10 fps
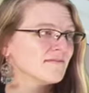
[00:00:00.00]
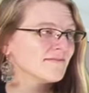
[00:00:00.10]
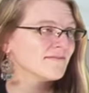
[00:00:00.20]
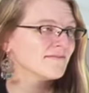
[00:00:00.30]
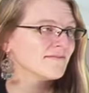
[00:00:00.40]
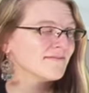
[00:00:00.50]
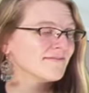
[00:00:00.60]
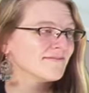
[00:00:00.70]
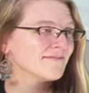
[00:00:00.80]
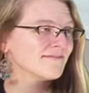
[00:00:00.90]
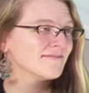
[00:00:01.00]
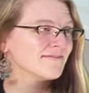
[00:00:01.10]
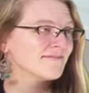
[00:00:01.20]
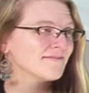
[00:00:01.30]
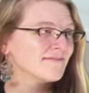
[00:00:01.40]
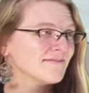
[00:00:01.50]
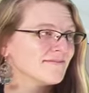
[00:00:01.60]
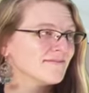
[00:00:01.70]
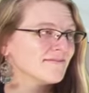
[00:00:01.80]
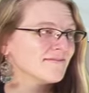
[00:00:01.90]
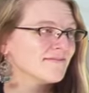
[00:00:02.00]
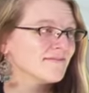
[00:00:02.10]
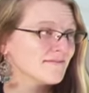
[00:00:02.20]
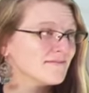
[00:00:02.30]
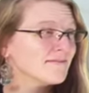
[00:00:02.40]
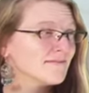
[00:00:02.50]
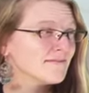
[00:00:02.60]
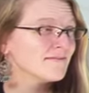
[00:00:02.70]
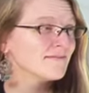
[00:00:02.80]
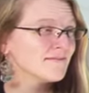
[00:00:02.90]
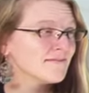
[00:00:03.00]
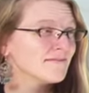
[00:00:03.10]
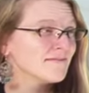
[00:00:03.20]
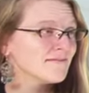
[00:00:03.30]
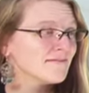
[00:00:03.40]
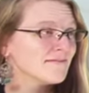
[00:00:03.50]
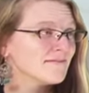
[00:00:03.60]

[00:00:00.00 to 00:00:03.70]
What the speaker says: (silent)